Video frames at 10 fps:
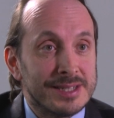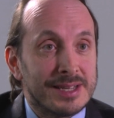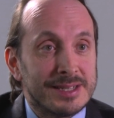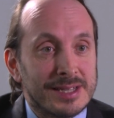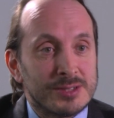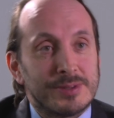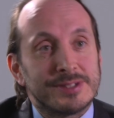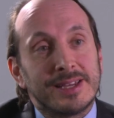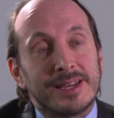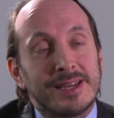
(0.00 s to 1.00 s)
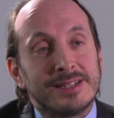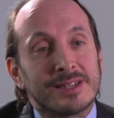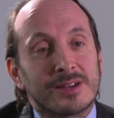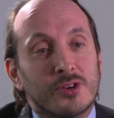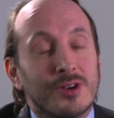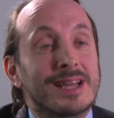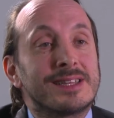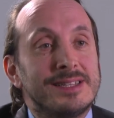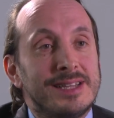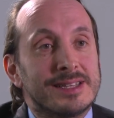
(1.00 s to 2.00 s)
as we're saying, is
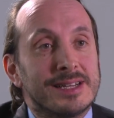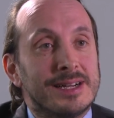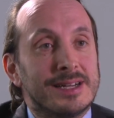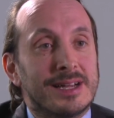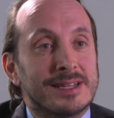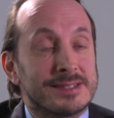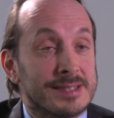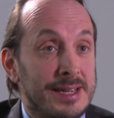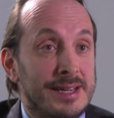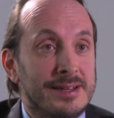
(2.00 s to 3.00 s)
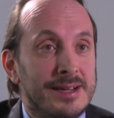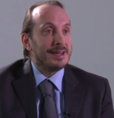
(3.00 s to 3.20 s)
collecting data at scale.